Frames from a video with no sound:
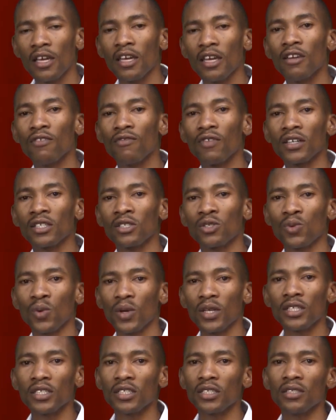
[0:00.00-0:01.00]
In verse
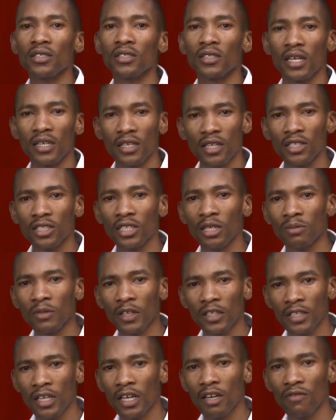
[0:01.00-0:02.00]
20, Daniel
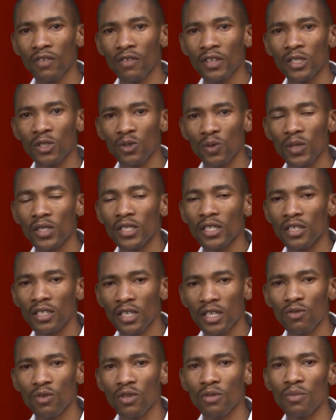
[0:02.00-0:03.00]
chapter 10, verse 20,
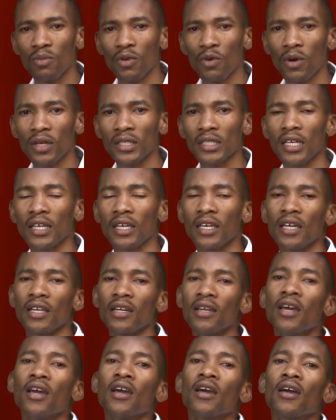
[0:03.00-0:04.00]
read with me once
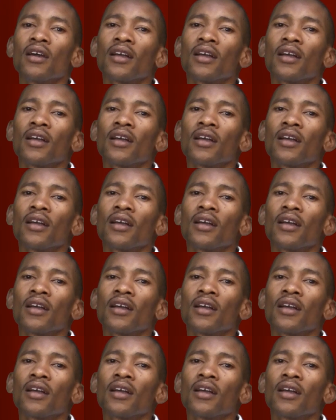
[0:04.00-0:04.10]
again.